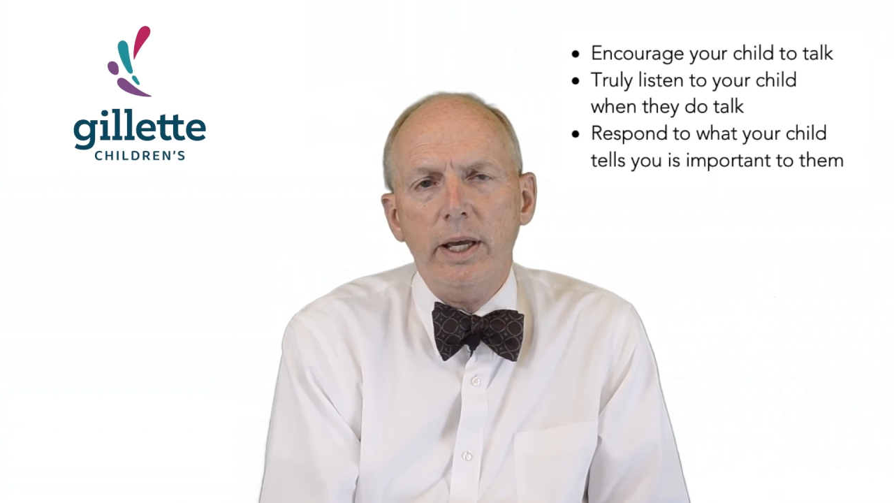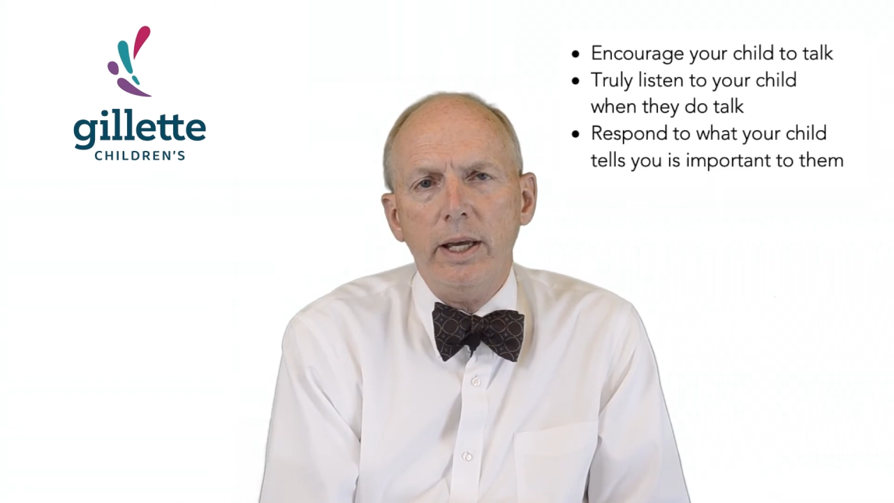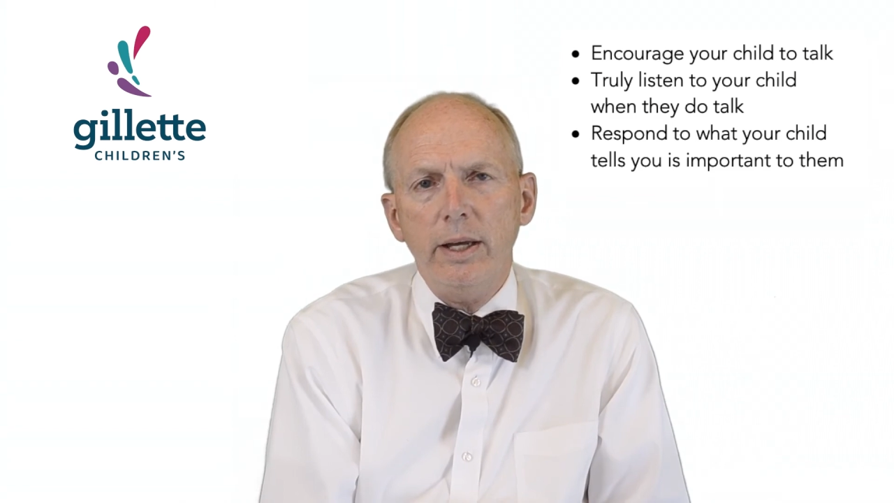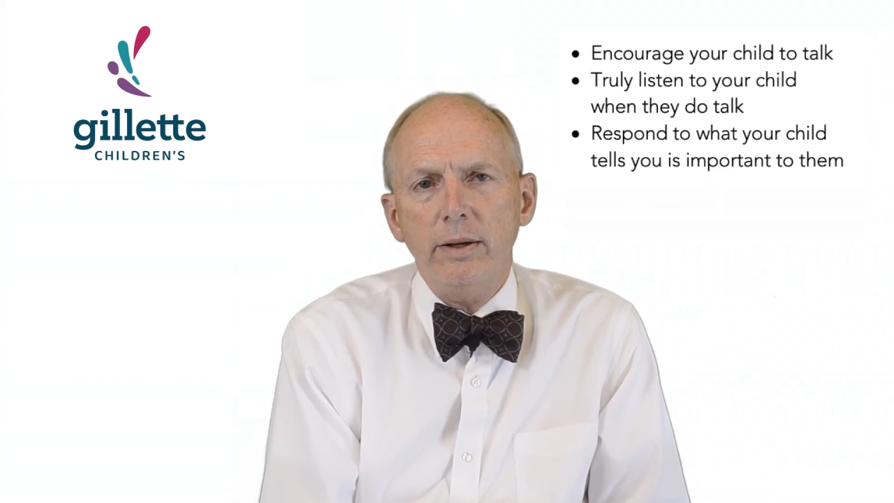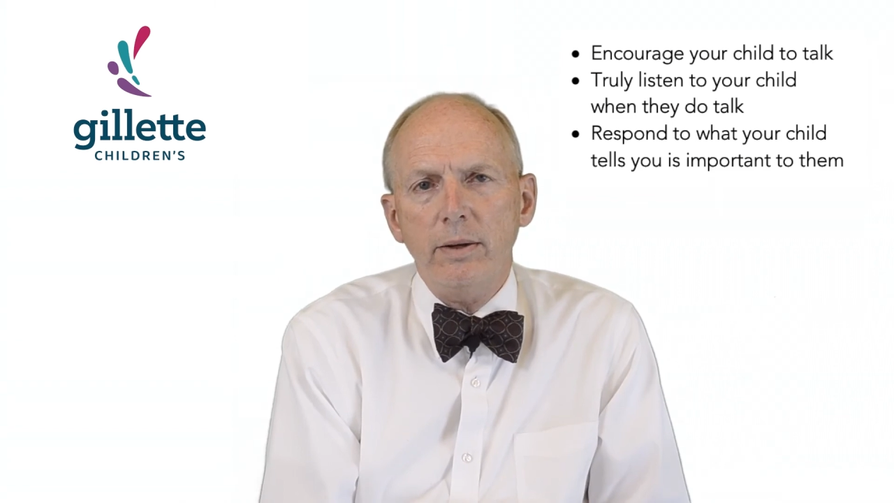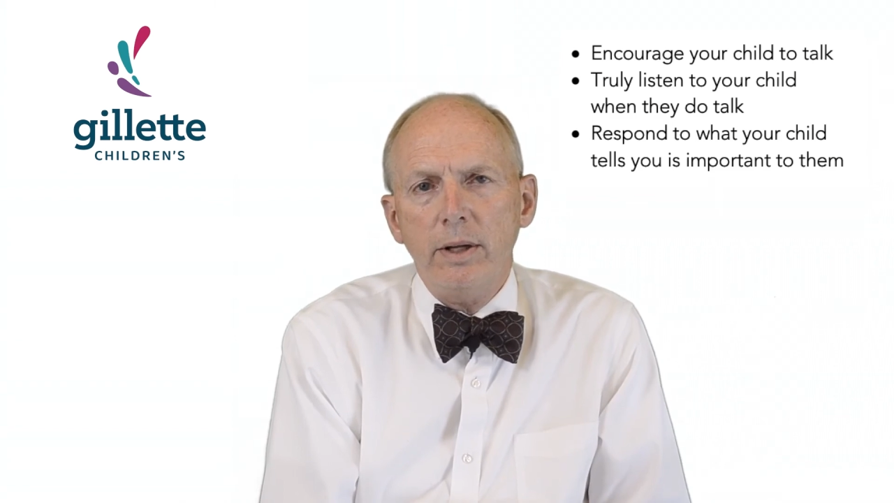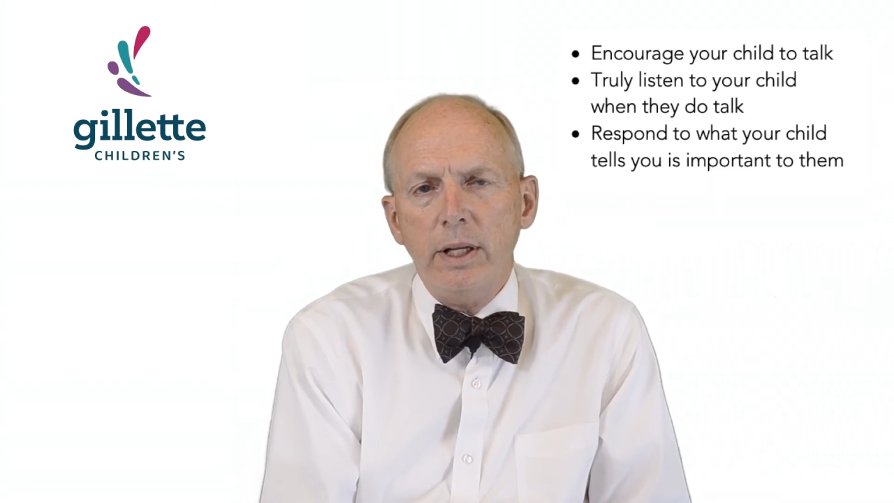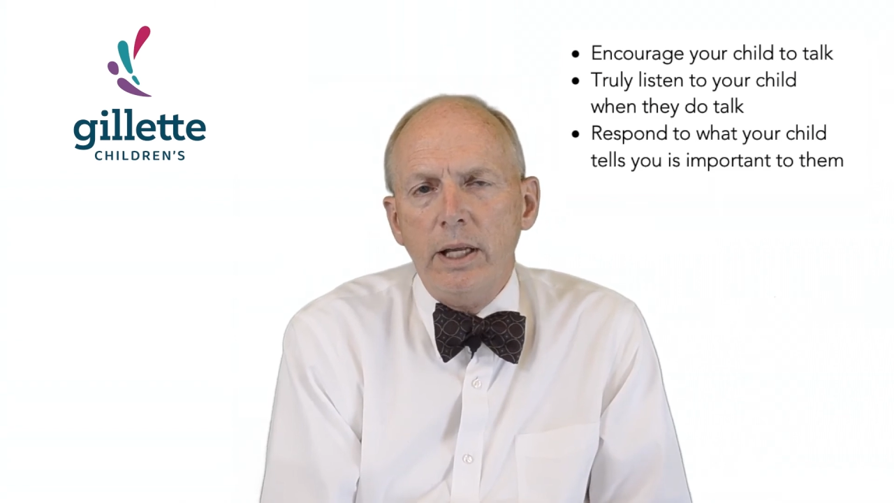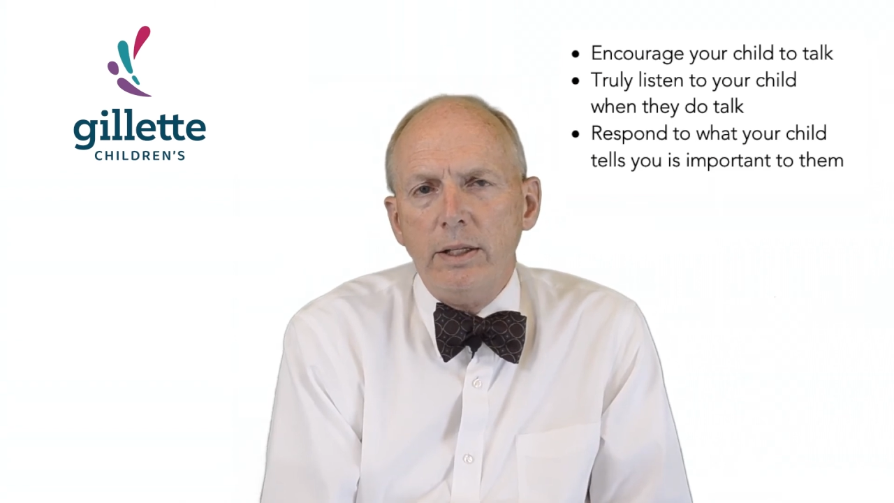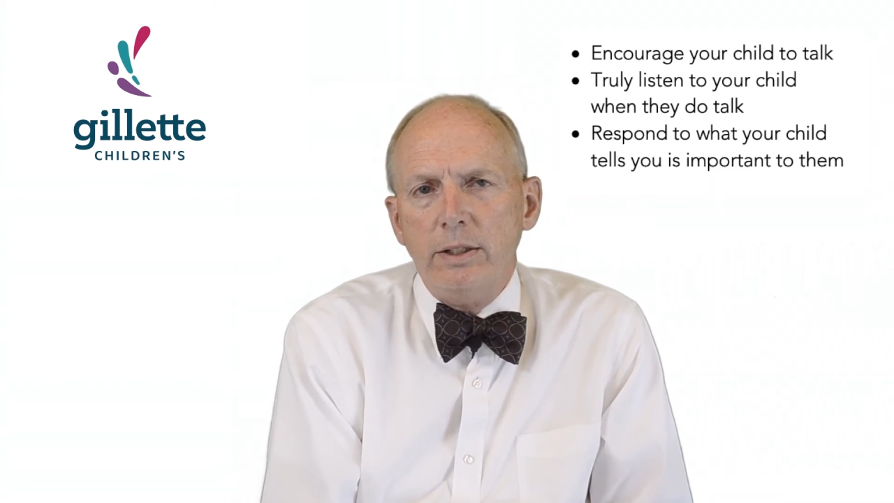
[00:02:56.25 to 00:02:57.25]
and
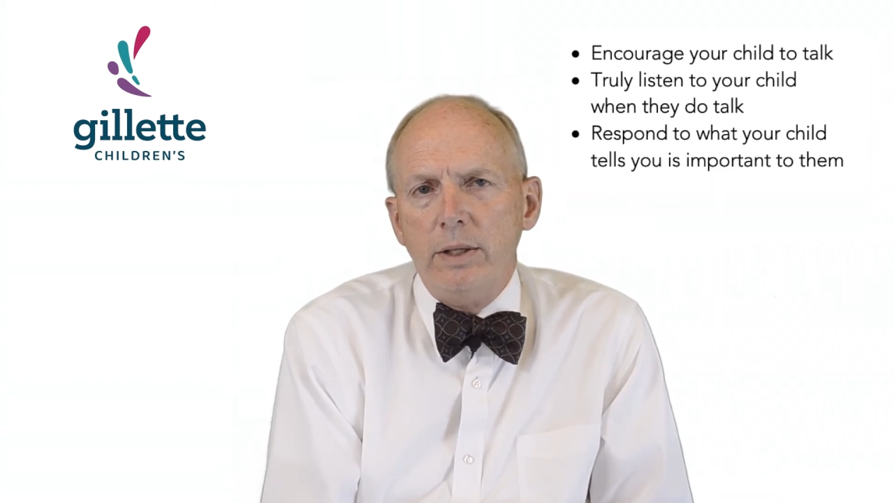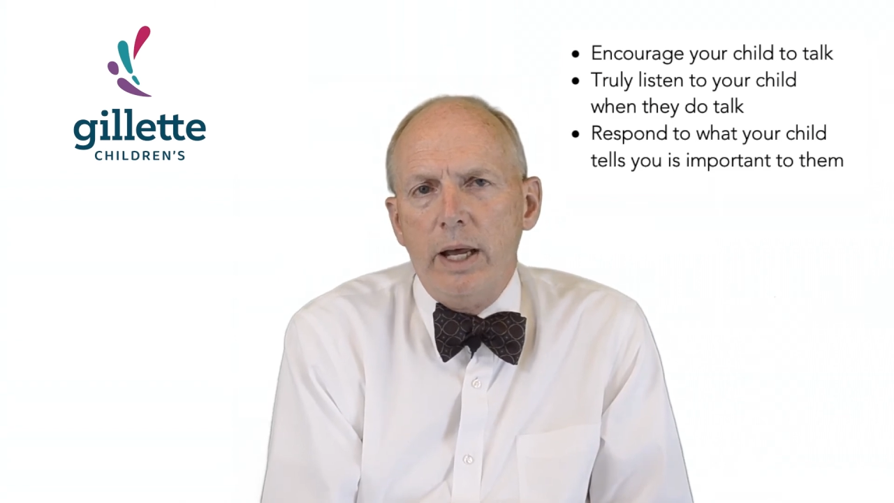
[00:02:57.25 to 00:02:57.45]
to